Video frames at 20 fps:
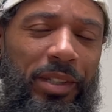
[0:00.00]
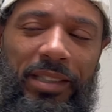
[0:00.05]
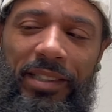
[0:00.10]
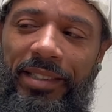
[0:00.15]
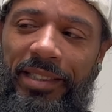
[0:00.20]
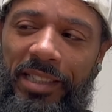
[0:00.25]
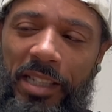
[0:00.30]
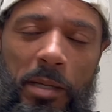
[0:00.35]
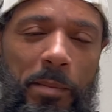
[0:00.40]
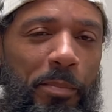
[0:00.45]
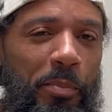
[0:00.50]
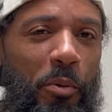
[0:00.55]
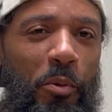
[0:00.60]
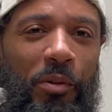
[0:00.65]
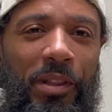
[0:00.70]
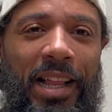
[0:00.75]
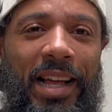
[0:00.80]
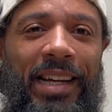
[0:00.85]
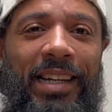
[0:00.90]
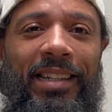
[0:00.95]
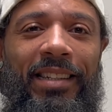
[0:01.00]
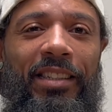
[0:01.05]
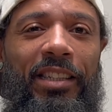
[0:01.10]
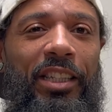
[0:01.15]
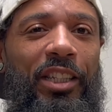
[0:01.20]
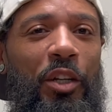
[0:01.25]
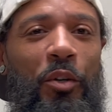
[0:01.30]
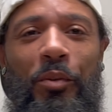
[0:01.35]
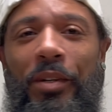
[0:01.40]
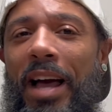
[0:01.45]
Simple light. You
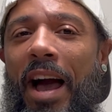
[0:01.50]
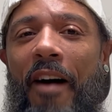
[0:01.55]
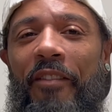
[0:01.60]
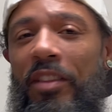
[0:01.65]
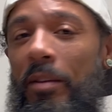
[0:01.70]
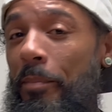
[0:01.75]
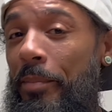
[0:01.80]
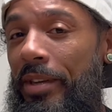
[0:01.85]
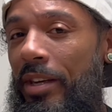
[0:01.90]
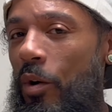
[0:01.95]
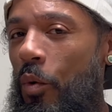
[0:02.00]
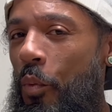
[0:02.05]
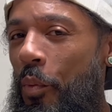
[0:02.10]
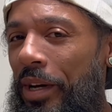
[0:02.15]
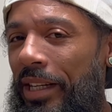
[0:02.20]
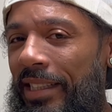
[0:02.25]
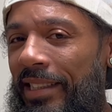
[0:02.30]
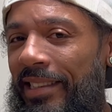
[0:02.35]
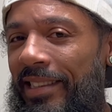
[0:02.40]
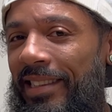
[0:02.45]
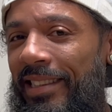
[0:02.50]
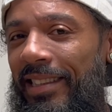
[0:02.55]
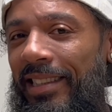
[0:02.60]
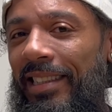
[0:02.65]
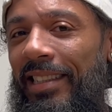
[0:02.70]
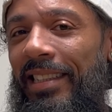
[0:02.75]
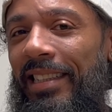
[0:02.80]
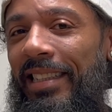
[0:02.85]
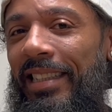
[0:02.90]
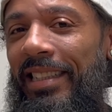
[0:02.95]
don't have to be a whiz
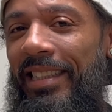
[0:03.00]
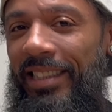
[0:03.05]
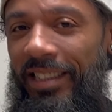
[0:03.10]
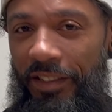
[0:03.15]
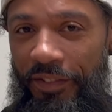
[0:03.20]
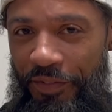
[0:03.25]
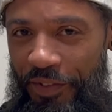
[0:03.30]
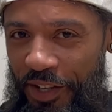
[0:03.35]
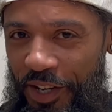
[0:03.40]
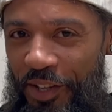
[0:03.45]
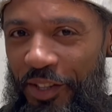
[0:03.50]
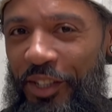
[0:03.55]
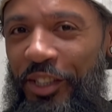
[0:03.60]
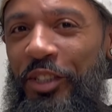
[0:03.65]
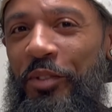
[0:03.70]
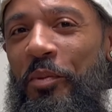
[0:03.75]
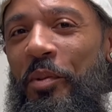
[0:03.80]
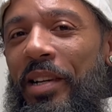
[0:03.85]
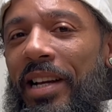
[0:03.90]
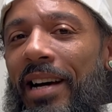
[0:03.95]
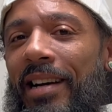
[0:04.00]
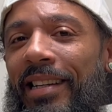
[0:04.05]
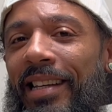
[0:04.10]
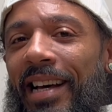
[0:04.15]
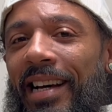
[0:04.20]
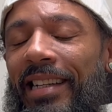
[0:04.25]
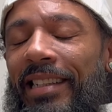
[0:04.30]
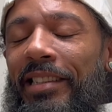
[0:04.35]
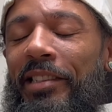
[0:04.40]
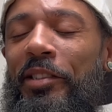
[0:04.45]
to figure this one out,
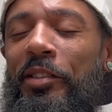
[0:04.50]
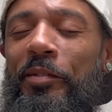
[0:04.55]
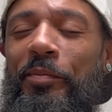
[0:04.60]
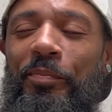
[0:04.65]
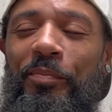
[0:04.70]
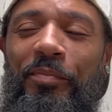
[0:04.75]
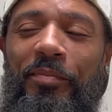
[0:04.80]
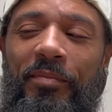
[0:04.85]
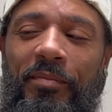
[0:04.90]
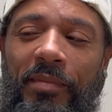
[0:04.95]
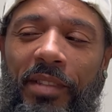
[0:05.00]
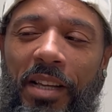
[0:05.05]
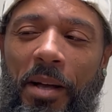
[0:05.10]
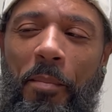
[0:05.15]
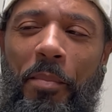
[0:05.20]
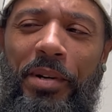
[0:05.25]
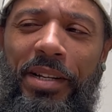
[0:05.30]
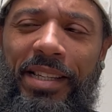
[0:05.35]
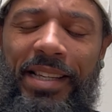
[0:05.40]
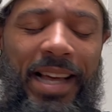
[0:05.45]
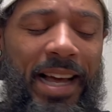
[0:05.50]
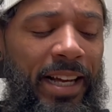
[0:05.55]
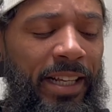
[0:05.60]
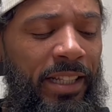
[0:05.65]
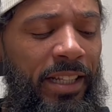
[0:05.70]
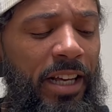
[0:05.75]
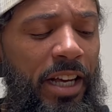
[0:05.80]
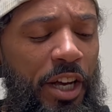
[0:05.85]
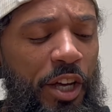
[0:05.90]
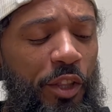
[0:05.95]
guys. But
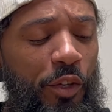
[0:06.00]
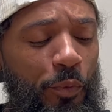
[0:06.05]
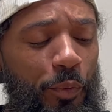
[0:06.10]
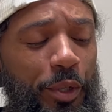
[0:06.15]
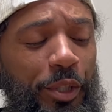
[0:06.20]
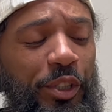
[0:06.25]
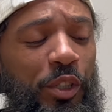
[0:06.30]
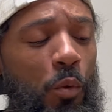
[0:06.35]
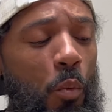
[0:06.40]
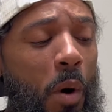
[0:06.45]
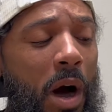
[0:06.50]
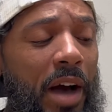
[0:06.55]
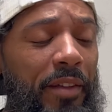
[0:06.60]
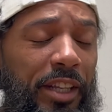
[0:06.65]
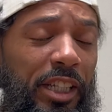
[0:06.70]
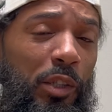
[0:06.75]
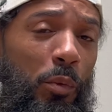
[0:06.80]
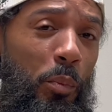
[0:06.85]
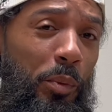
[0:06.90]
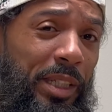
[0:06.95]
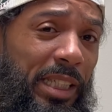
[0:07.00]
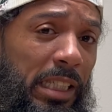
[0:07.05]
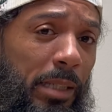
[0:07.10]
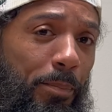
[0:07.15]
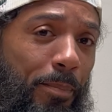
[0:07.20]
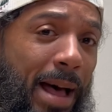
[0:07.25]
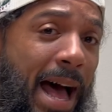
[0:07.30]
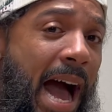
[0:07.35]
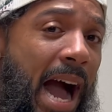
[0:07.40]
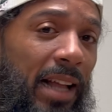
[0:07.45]
again, the reason why this one is
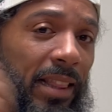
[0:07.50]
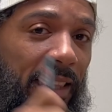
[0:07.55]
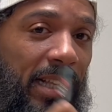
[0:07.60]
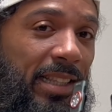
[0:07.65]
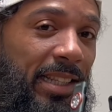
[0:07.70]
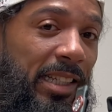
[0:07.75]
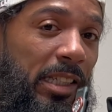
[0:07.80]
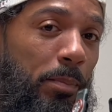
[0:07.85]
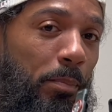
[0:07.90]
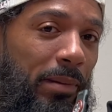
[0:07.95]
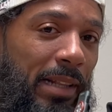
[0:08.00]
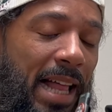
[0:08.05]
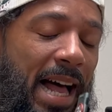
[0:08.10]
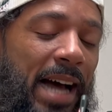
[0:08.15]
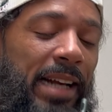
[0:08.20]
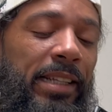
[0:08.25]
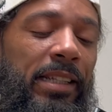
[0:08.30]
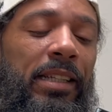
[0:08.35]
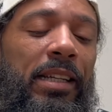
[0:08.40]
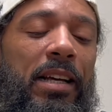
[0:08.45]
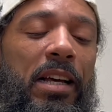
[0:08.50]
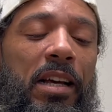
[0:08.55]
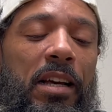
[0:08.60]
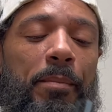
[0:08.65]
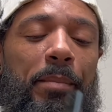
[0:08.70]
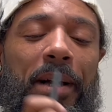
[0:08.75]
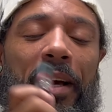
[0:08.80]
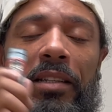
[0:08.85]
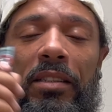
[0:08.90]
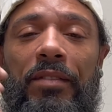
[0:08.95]
packed in this Platy,
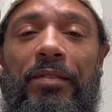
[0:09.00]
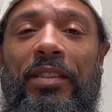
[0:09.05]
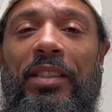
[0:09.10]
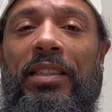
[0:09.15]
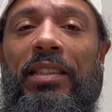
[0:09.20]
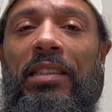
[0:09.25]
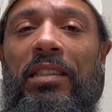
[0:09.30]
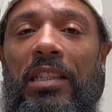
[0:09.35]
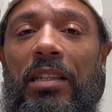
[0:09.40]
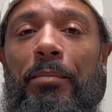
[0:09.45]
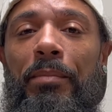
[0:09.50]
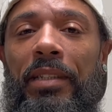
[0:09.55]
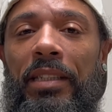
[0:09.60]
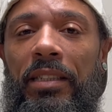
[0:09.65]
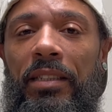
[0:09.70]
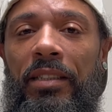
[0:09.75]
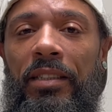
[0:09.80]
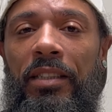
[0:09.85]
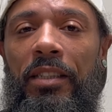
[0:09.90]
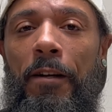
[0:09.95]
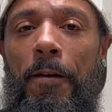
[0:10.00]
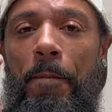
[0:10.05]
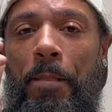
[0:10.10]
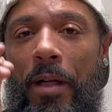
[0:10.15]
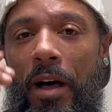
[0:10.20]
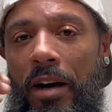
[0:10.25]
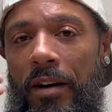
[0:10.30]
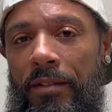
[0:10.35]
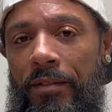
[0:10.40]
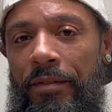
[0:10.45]
because of the slimness
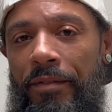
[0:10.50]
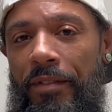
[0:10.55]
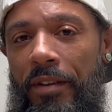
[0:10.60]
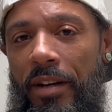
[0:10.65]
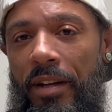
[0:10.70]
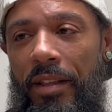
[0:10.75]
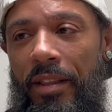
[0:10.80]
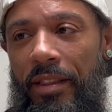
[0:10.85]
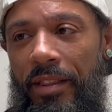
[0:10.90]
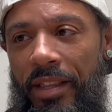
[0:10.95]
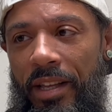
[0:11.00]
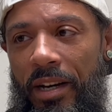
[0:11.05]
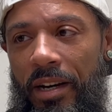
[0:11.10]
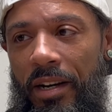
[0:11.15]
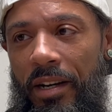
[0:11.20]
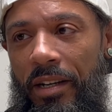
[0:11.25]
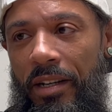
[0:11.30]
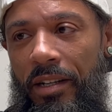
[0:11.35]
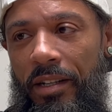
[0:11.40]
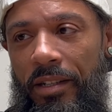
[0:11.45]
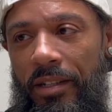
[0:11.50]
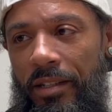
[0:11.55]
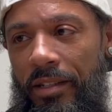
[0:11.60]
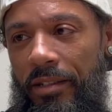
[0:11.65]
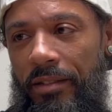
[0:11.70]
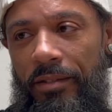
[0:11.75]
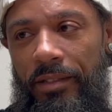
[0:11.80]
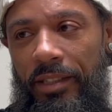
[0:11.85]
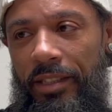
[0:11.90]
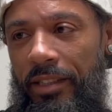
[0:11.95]
of the,
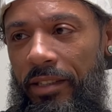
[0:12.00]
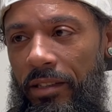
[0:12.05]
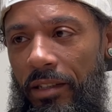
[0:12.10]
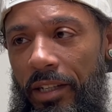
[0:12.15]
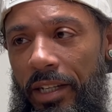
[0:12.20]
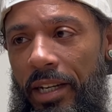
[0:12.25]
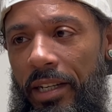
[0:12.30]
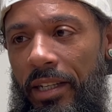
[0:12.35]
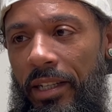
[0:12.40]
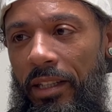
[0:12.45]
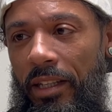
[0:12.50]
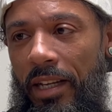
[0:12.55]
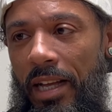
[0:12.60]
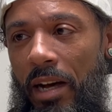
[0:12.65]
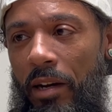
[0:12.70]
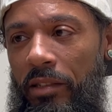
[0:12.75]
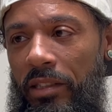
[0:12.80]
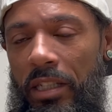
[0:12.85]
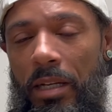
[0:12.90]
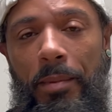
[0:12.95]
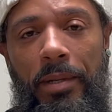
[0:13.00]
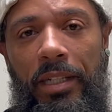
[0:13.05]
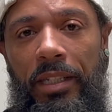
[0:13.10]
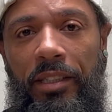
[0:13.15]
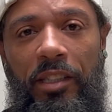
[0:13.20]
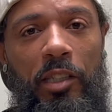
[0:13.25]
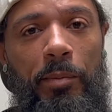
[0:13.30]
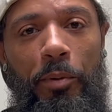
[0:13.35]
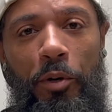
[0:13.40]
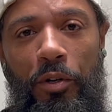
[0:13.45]
just look at it. Look how slim it is.
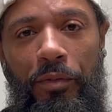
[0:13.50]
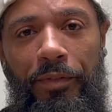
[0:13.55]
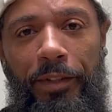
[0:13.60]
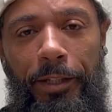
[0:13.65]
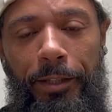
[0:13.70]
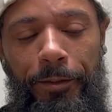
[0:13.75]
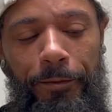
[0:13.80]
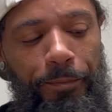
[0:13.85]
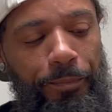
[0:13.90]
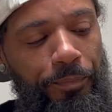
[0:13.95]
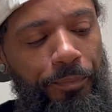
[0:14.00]
It's perfect.